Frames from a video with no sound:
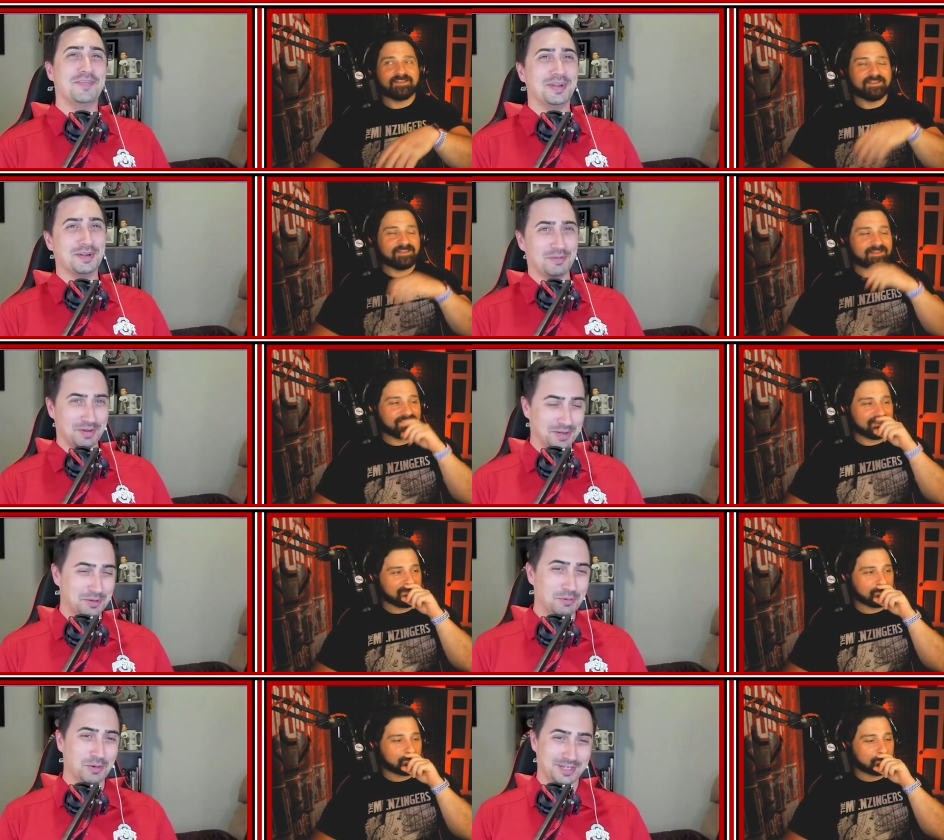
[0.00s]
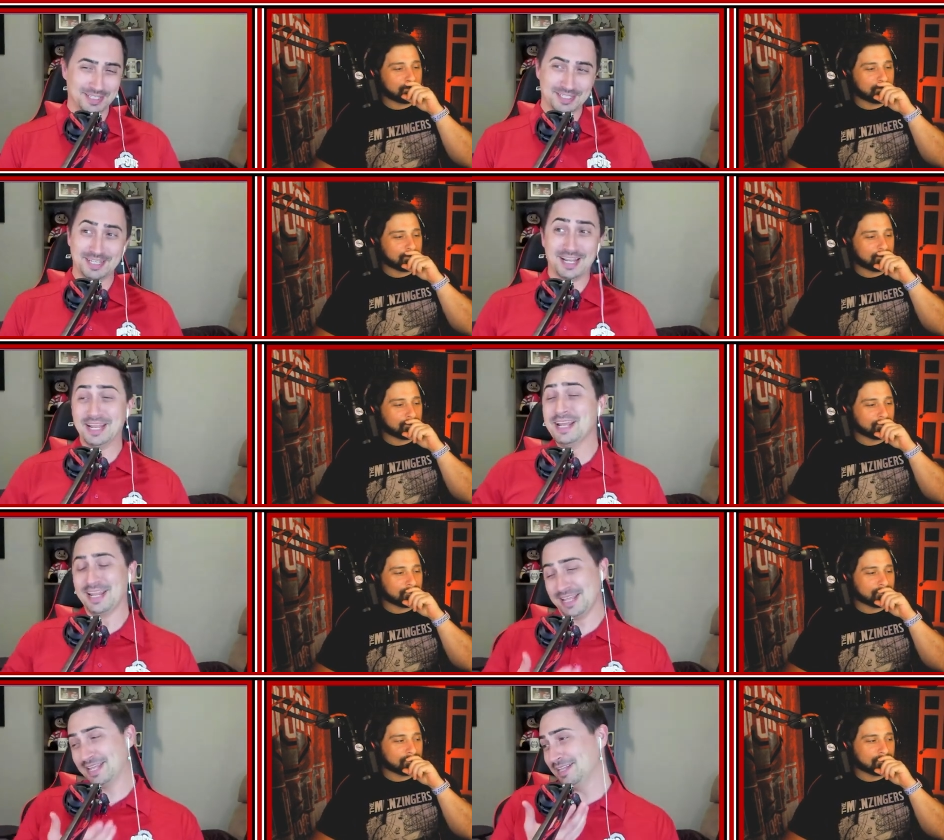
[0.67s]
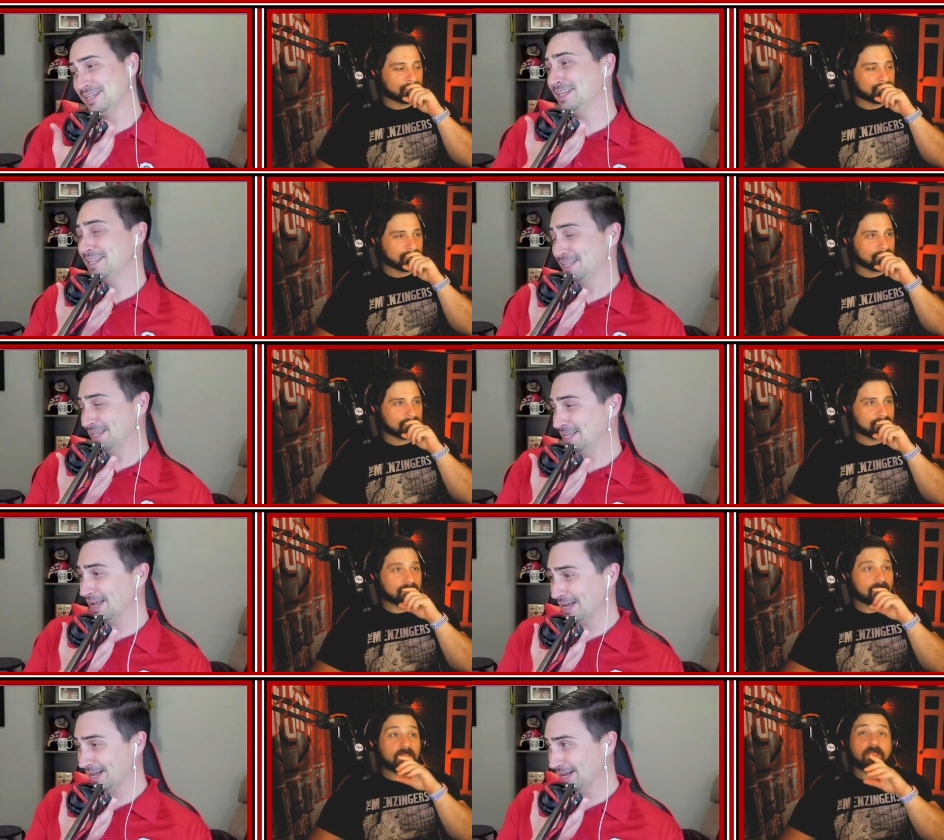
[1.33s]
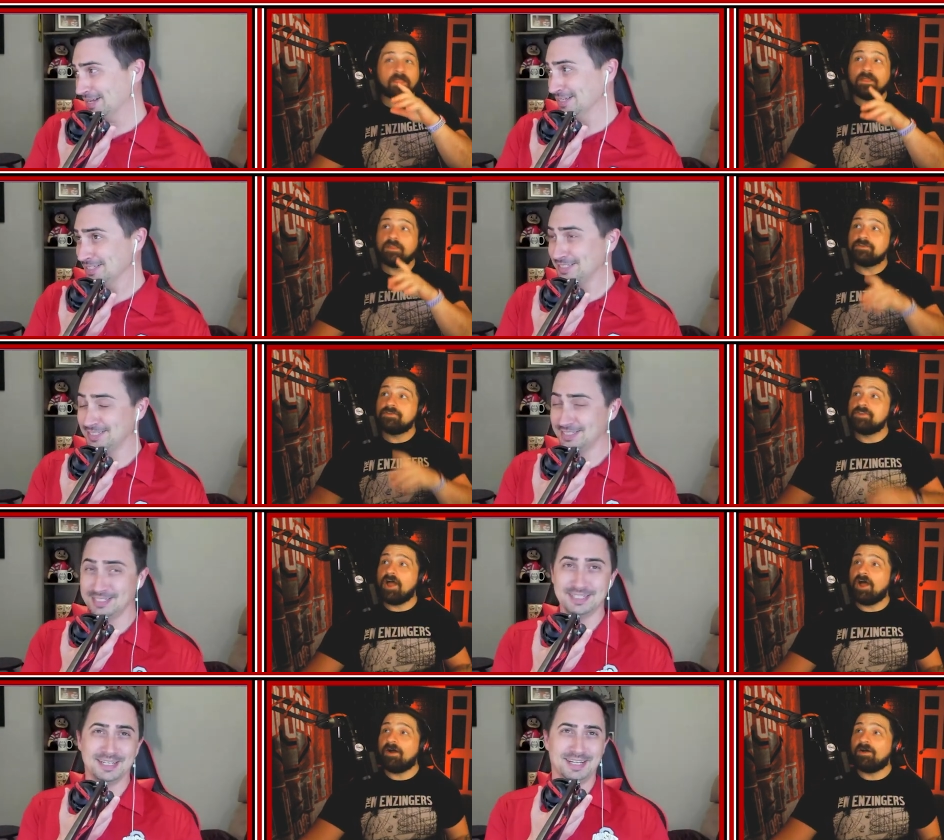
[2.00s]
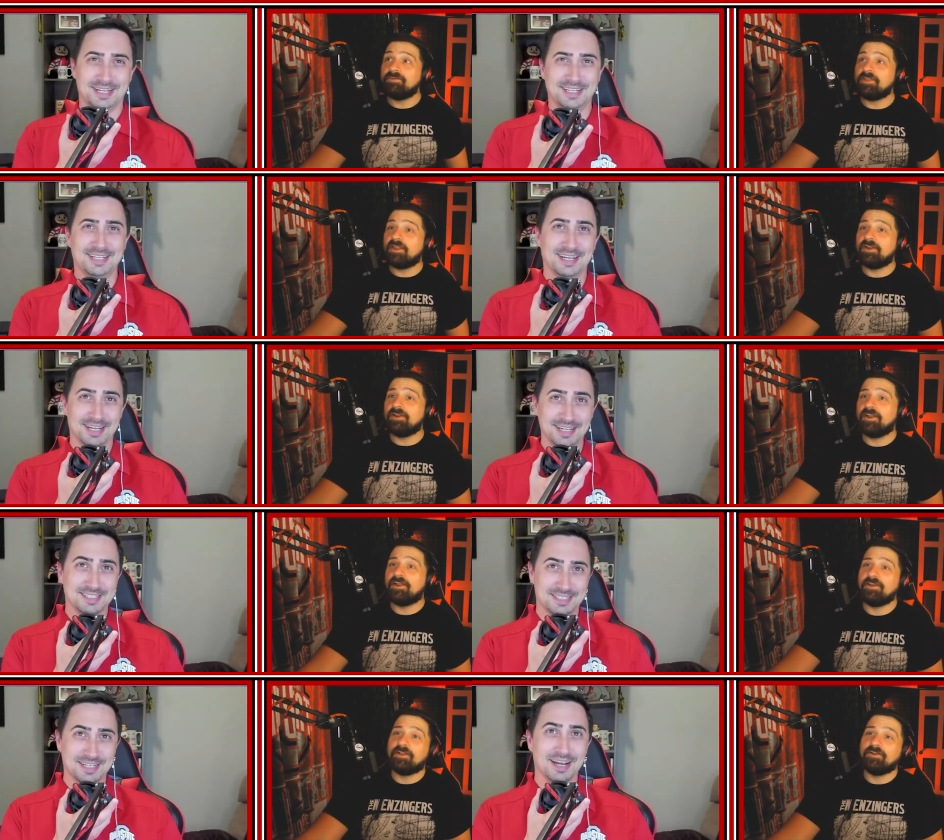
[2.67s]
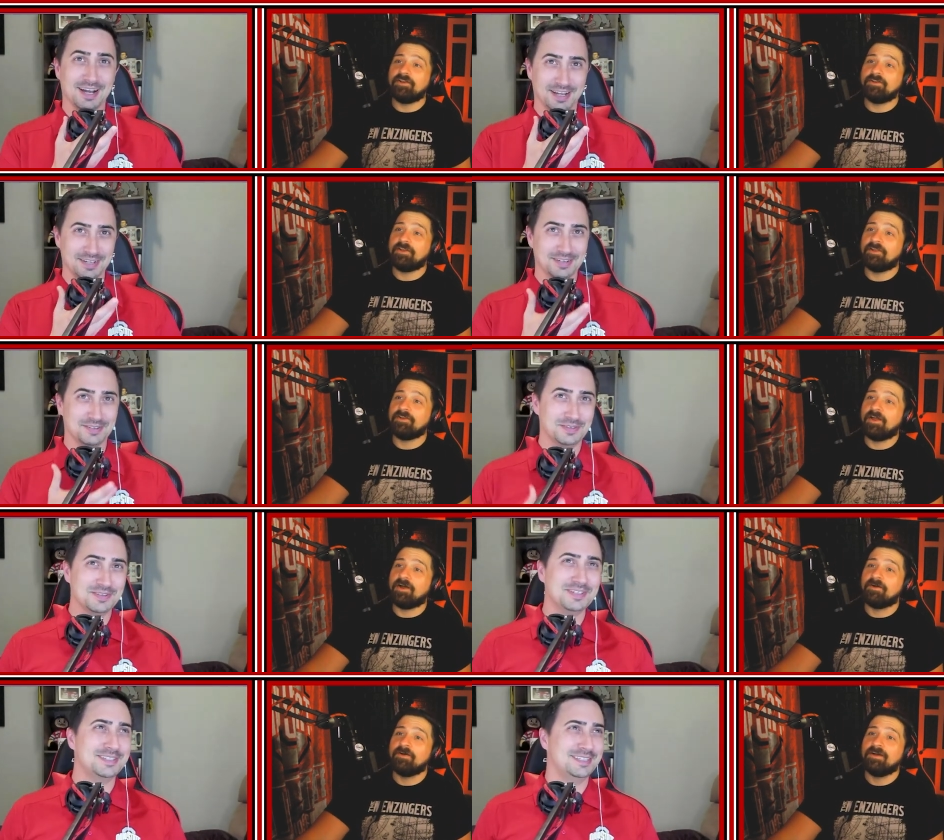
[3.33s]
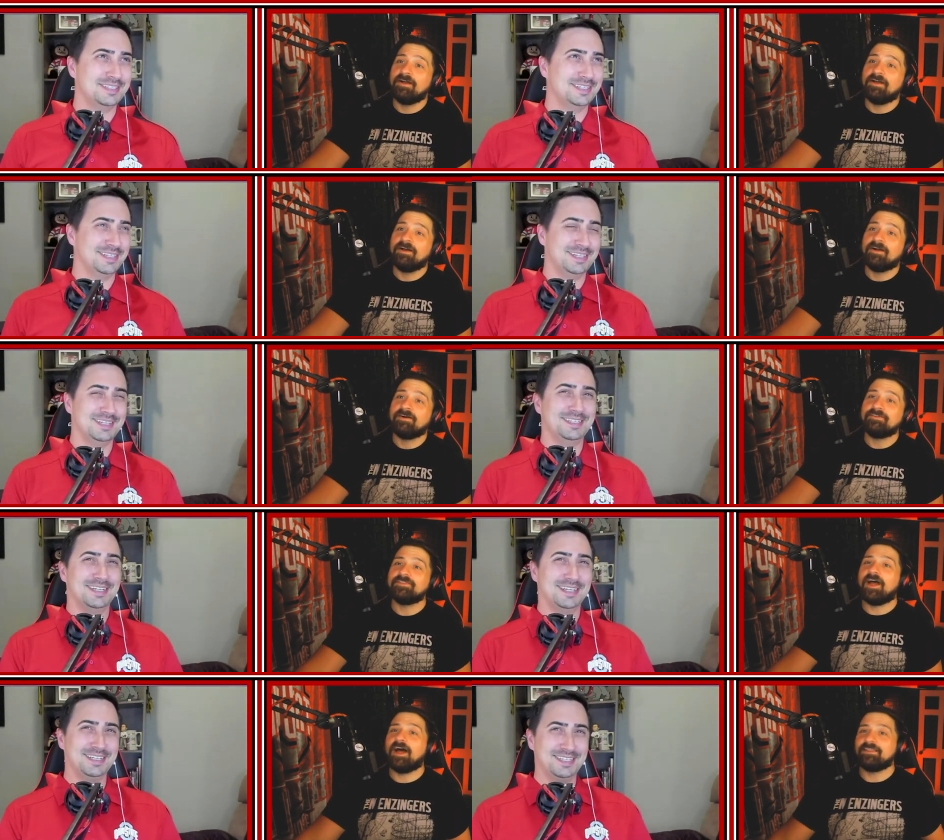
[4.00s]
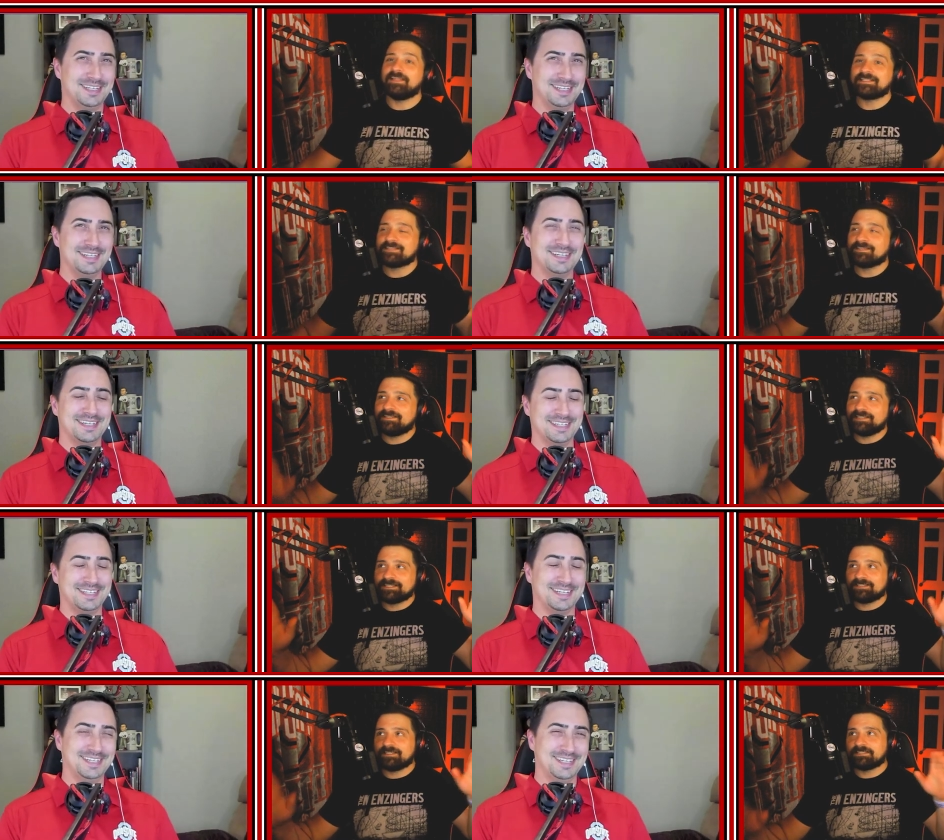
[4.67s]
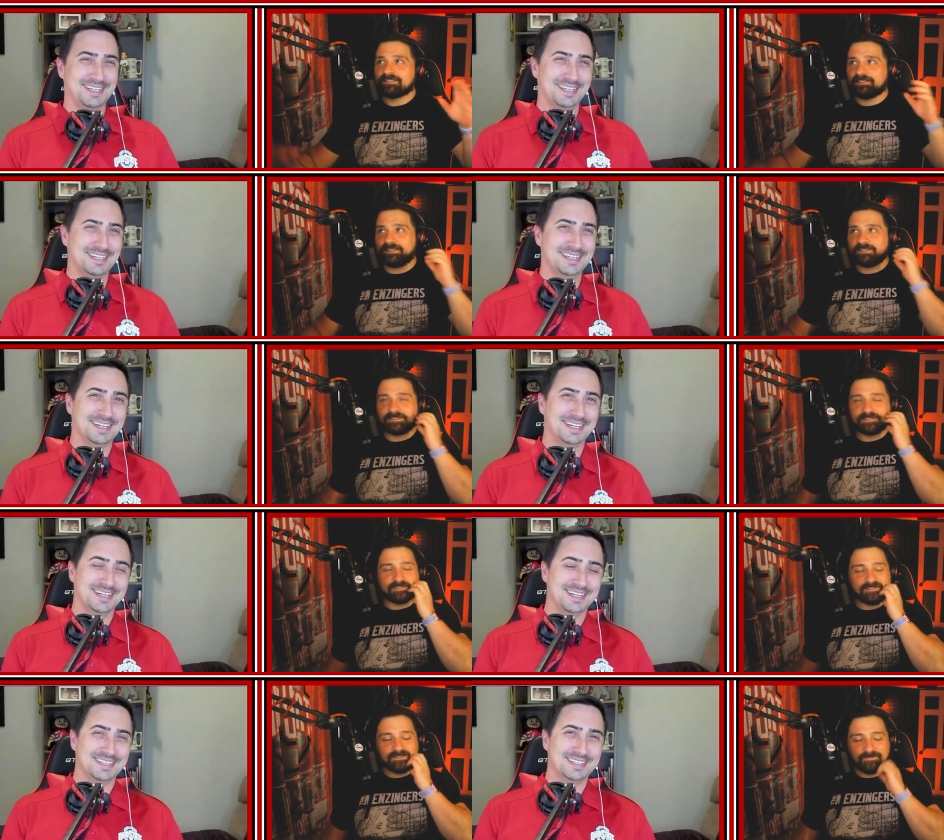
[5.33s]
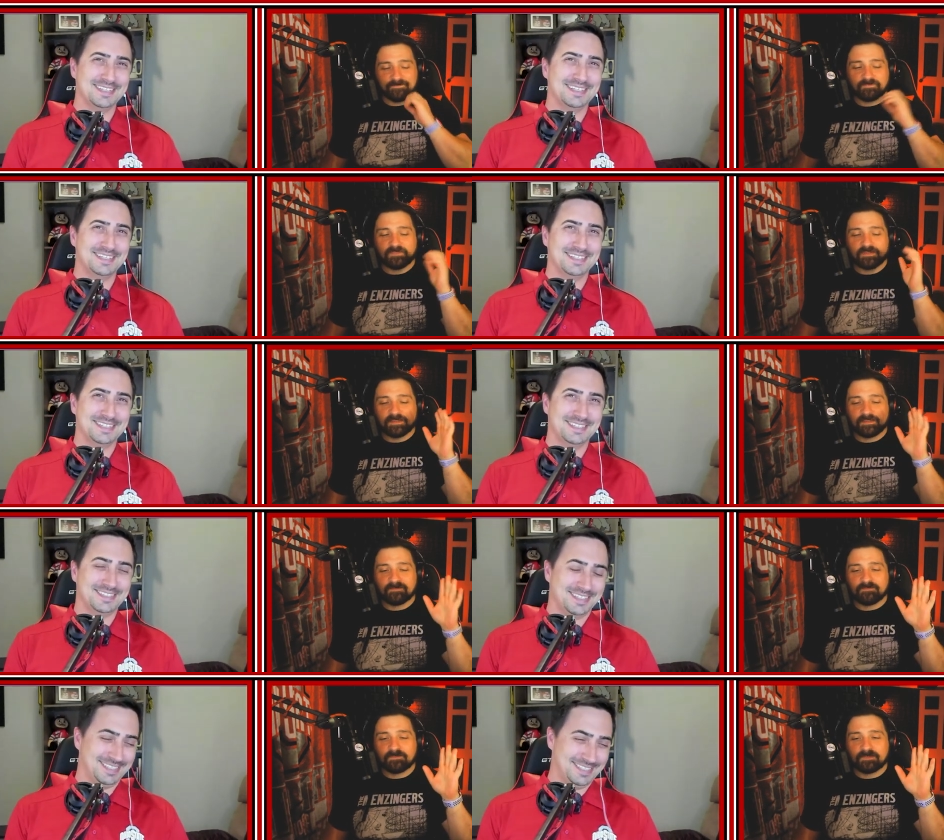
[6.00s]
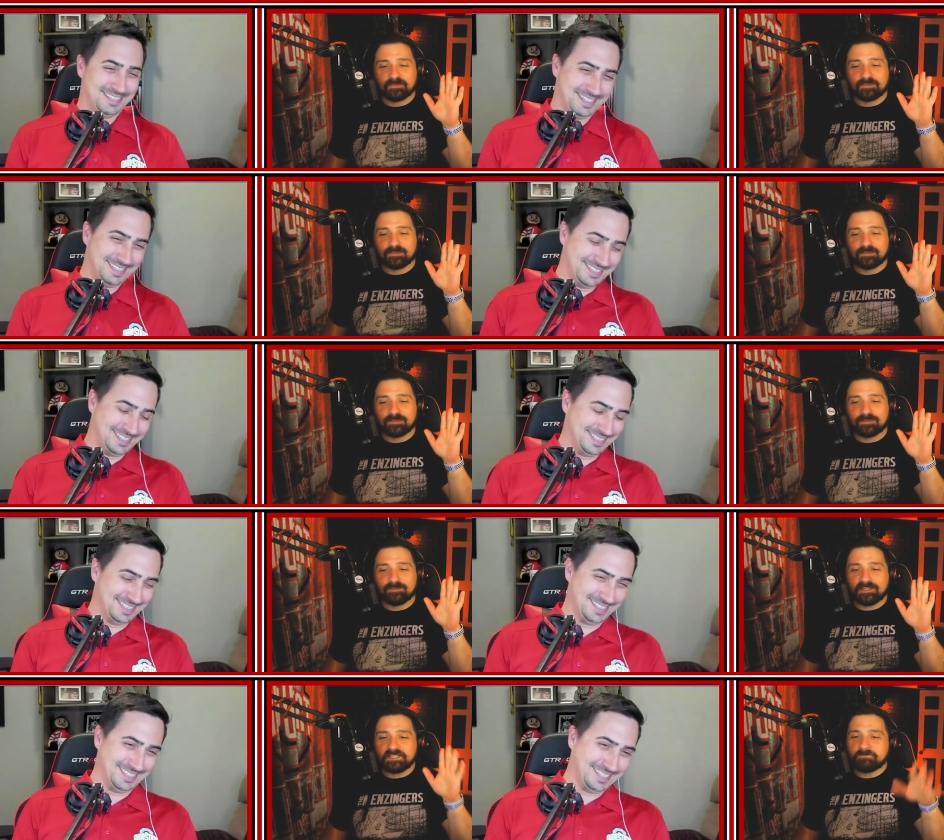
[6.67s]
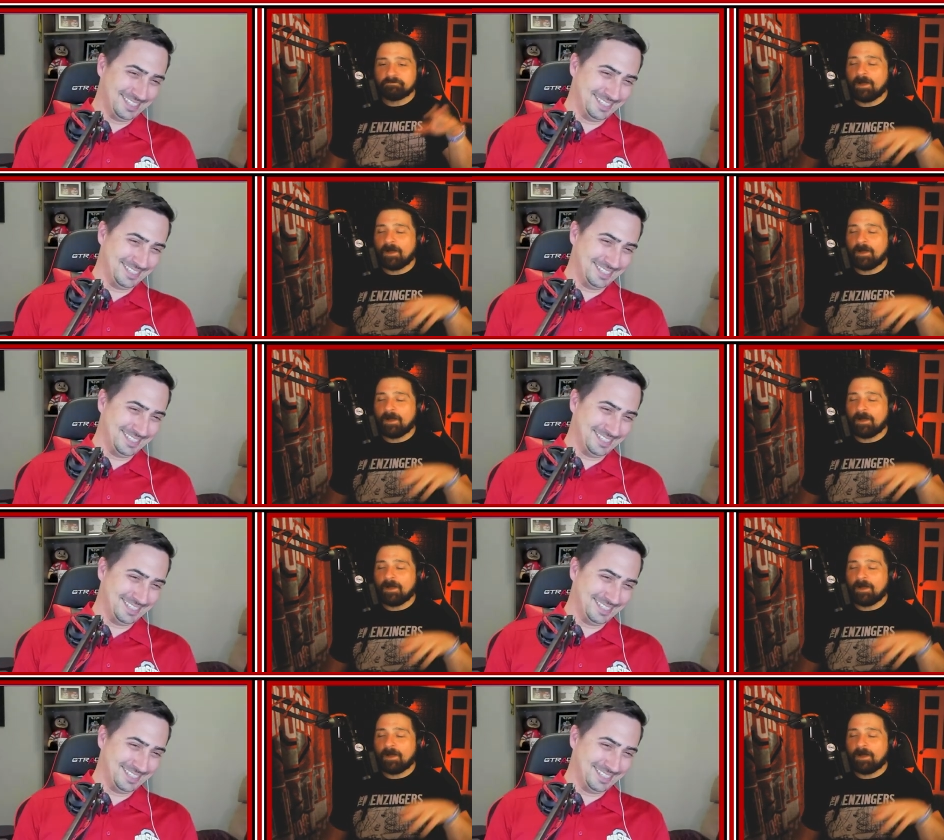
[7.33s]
Speaker 1: very quick to
Speaker 2: say
Speaker 1: yes.
Speaker 2: No, no, no, no, yes, no, no, no, no. No, let's let's let's let's let's